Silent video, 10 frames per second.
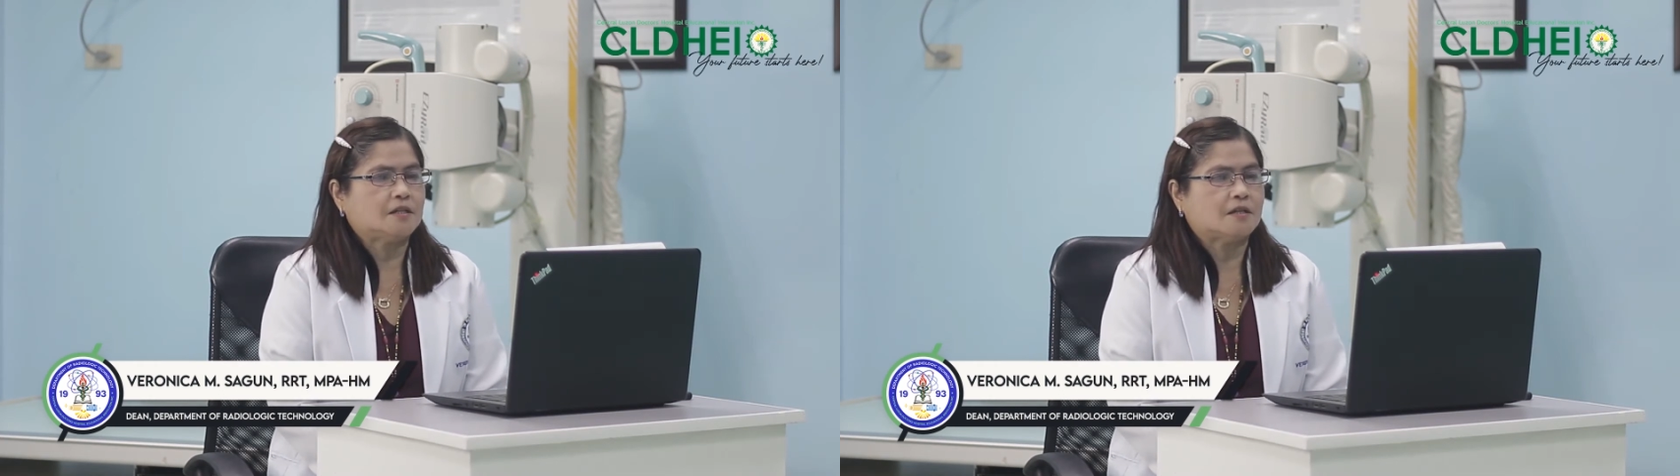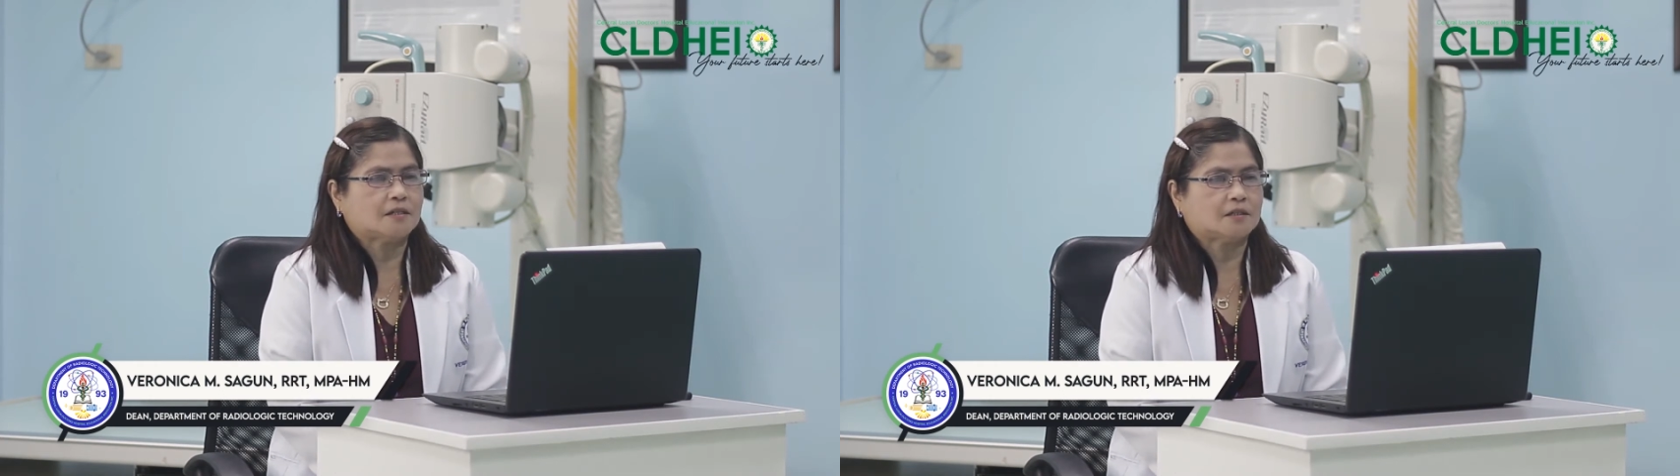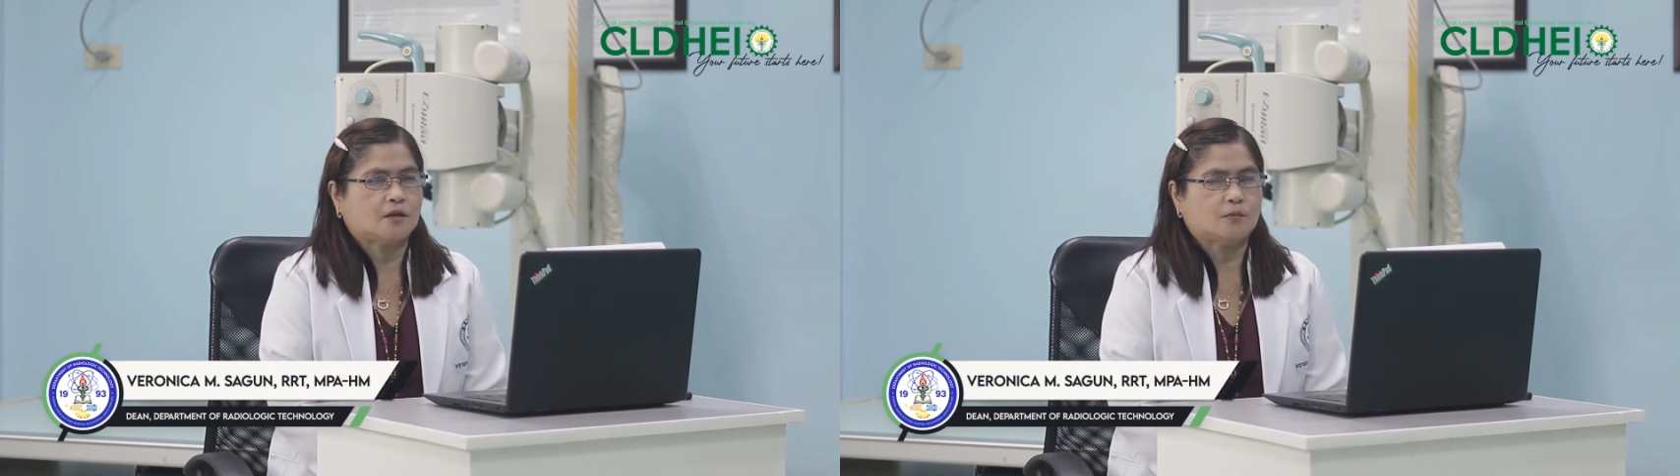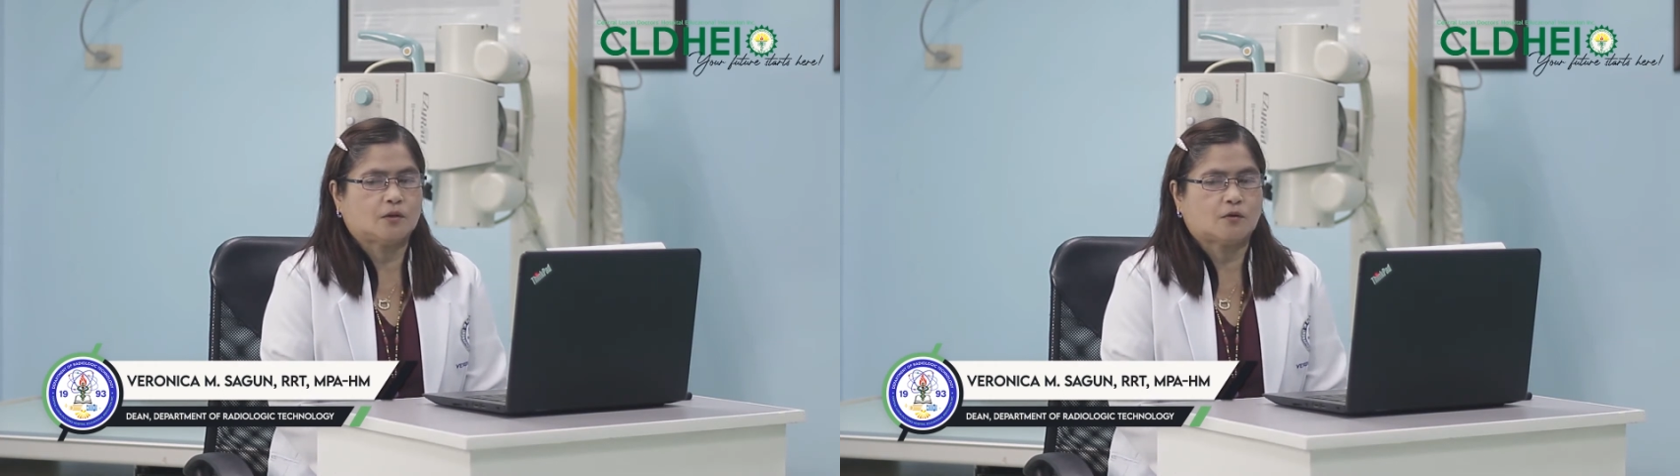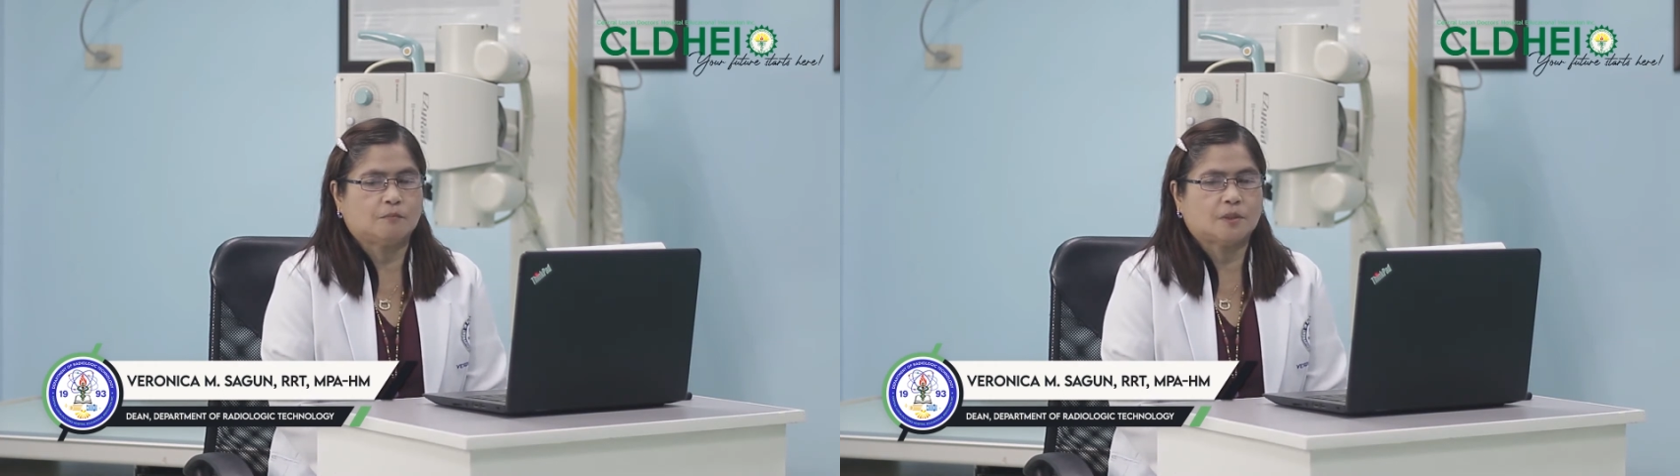industry
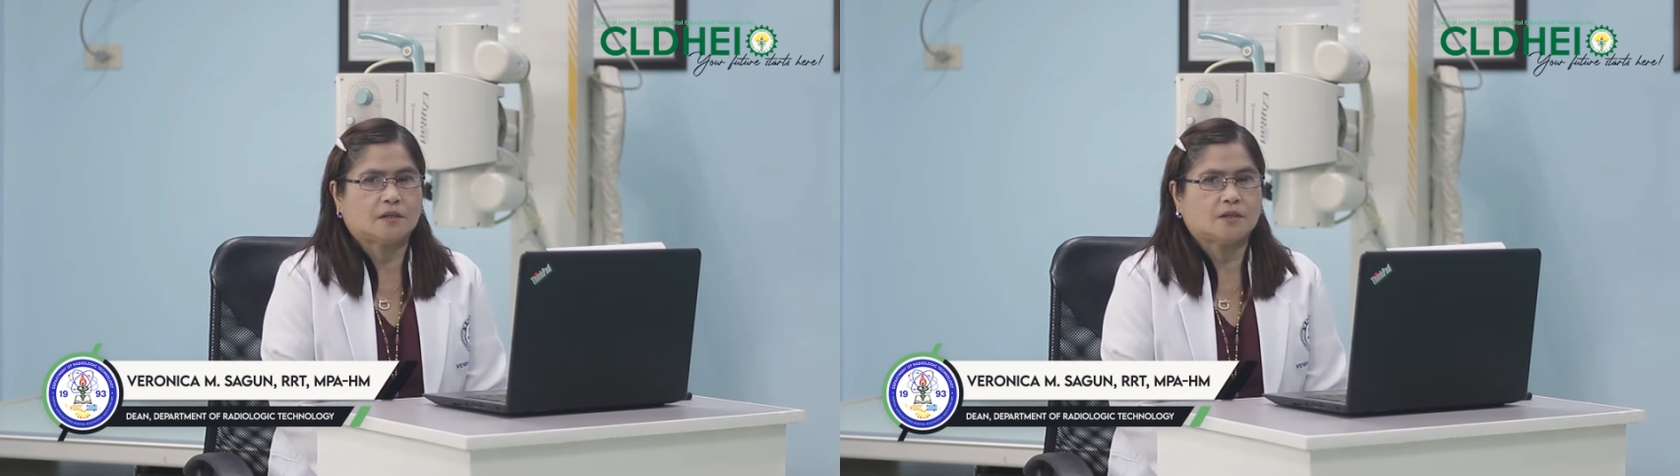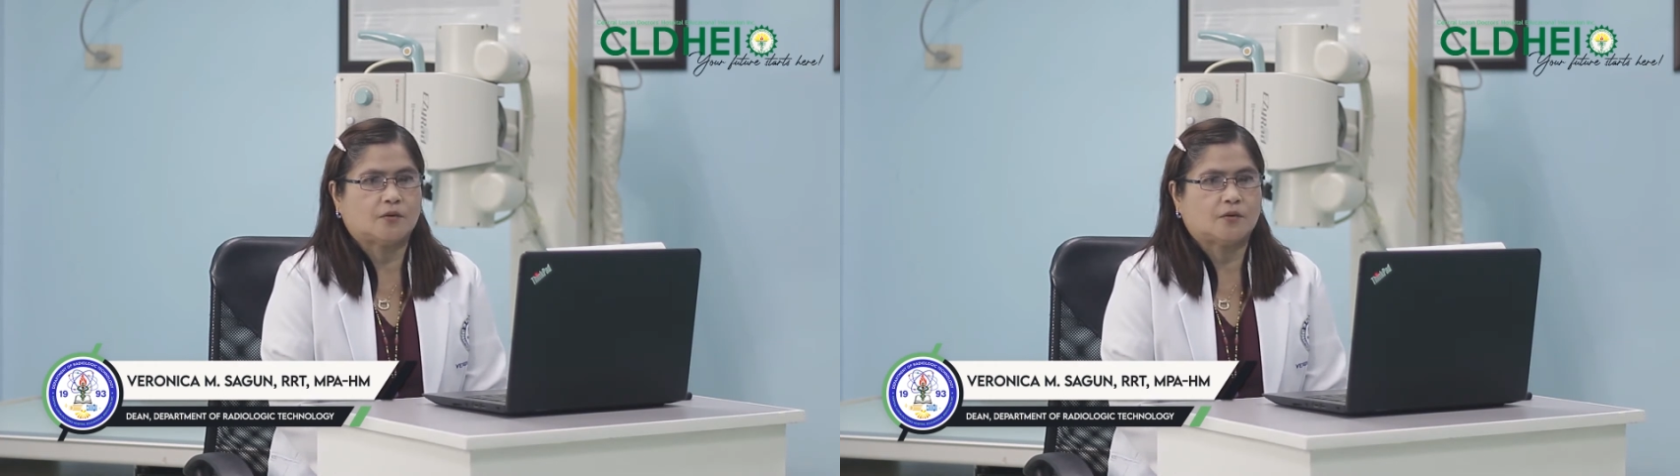with competent